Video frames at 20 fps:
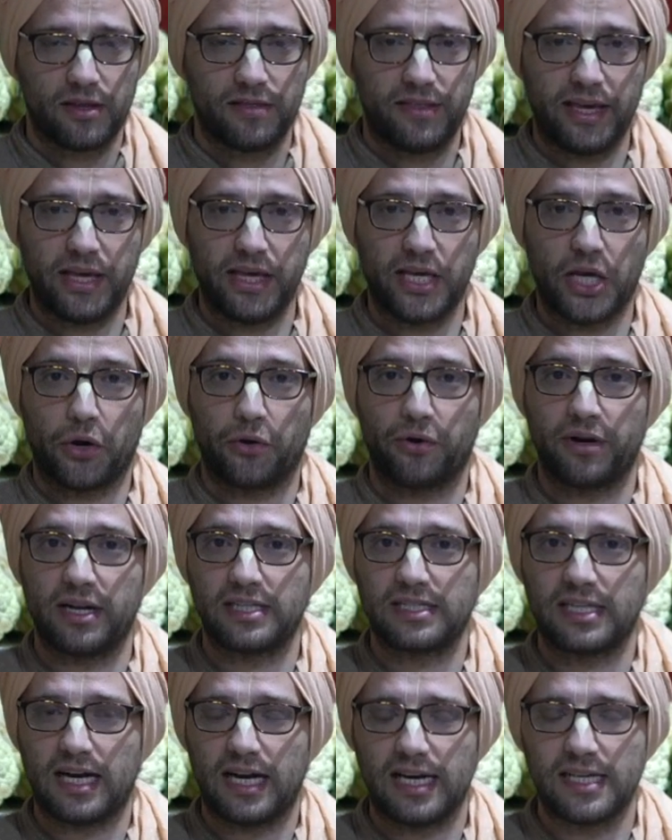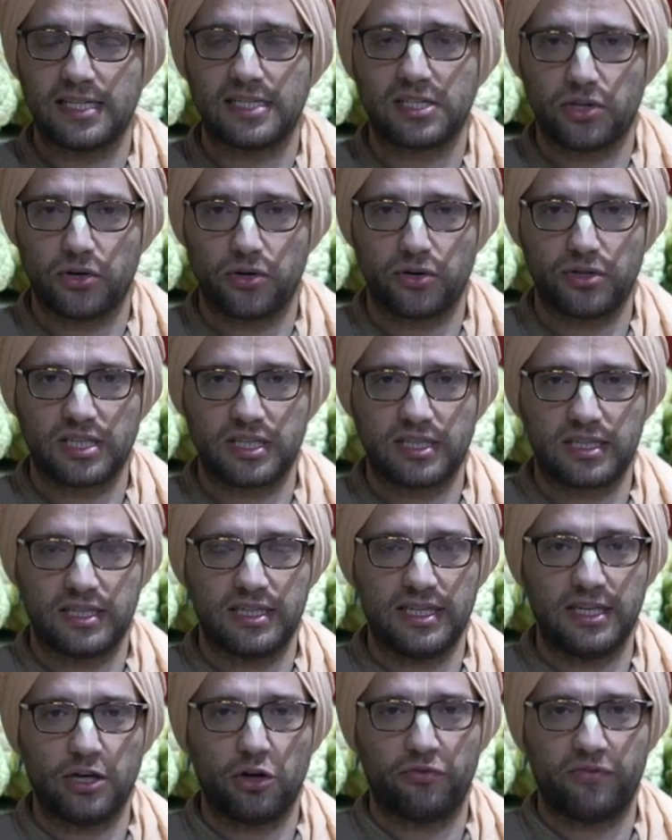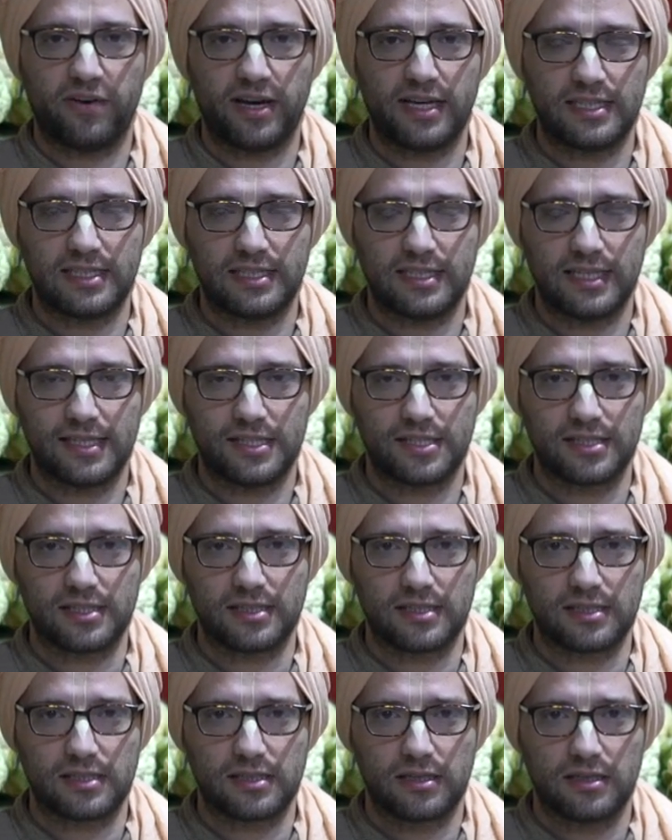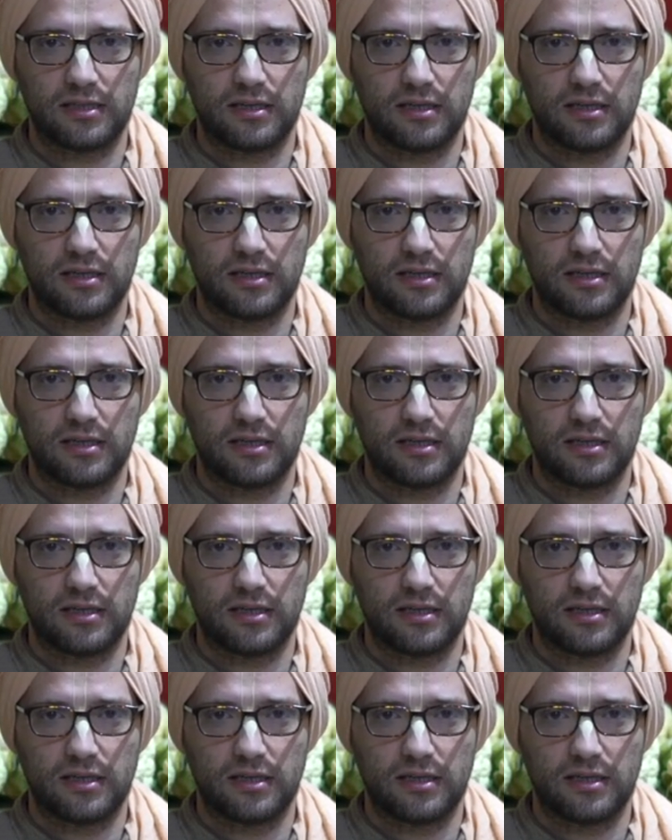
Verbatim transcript: They criticize those at the neophyte stages